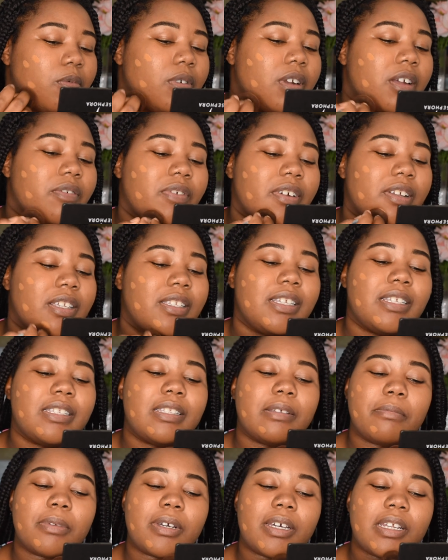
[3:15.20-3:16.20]
Whenever I see
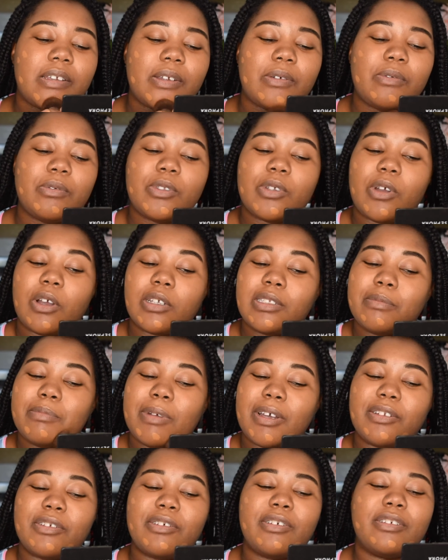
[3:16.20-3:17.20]
somebody who talks
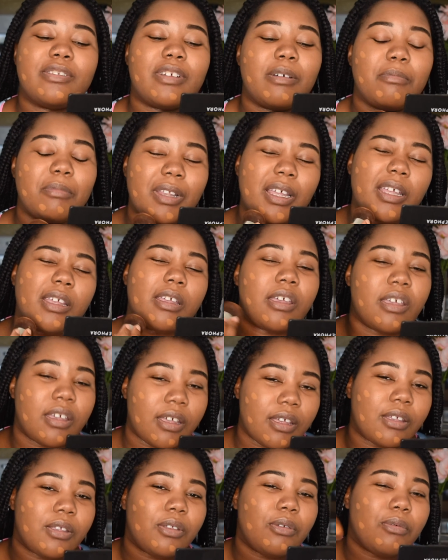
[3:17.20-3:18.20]
about Naruto, I'm like,
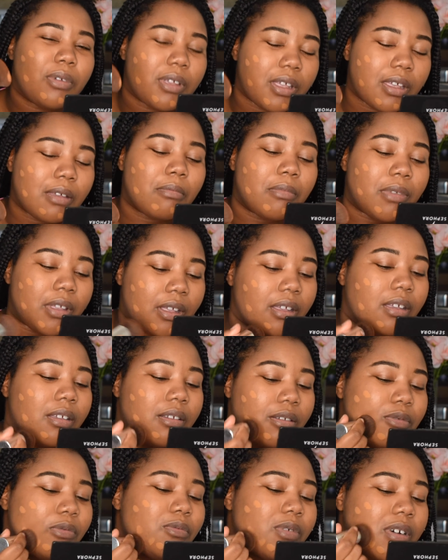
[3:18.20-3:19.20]
you get me.
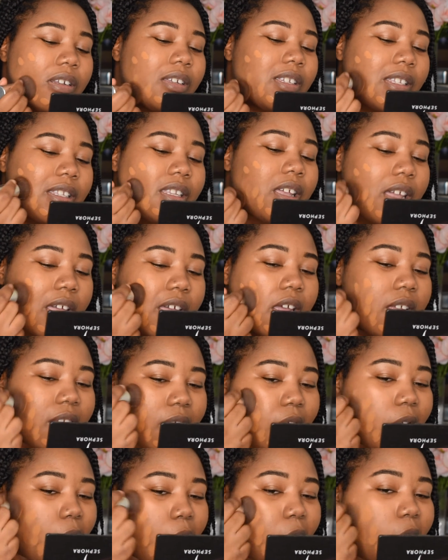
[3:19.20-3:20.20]
You understand.
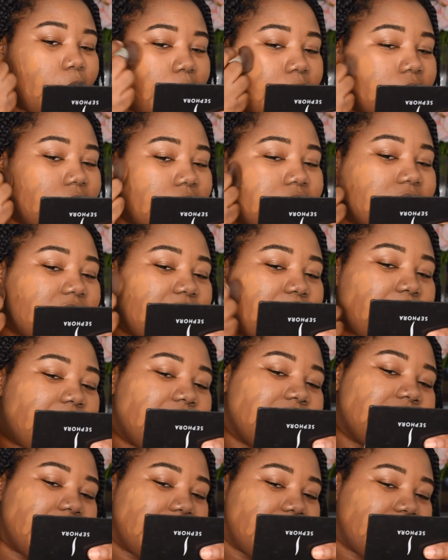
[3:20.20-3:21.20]
You understand
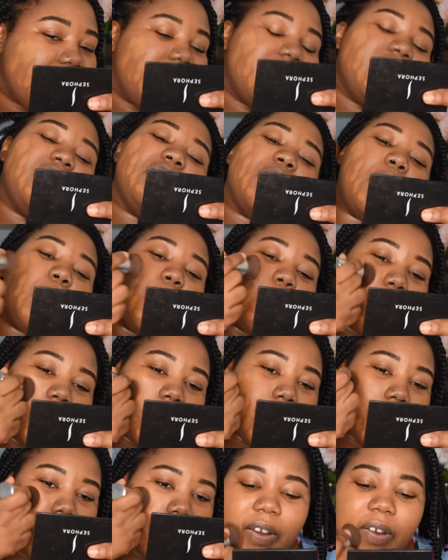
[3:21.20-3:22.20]
why it's such a good show.
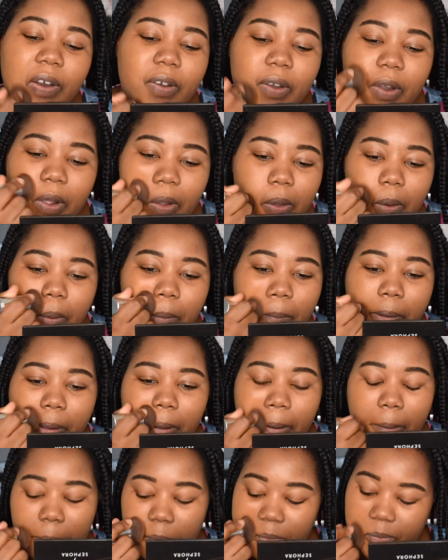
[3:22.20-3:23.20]
And another
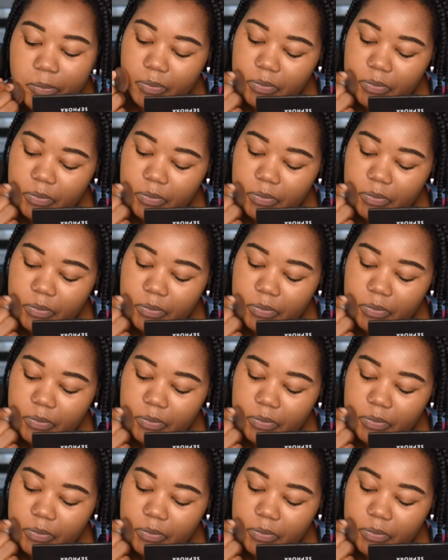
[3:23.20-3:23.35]
meme.